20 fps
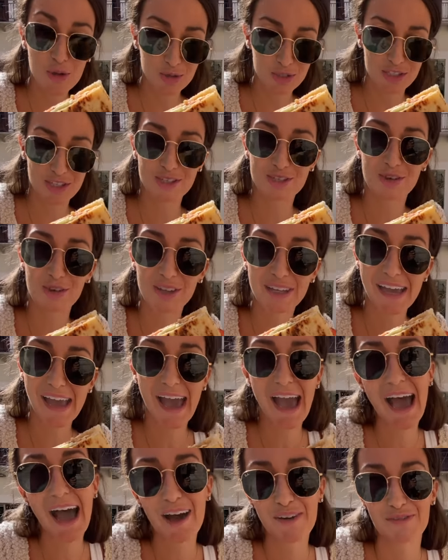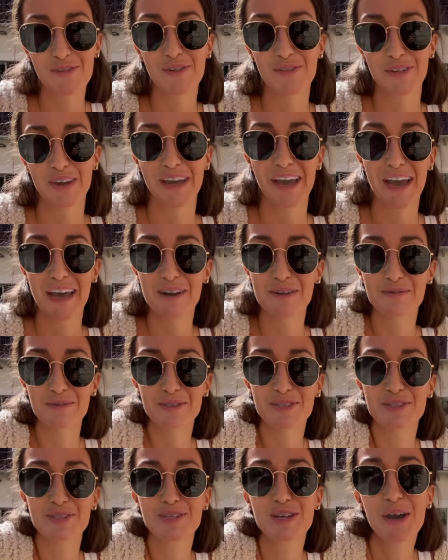This is only half of it and it was
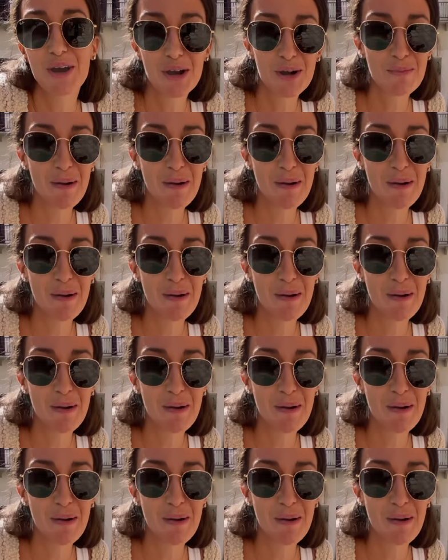two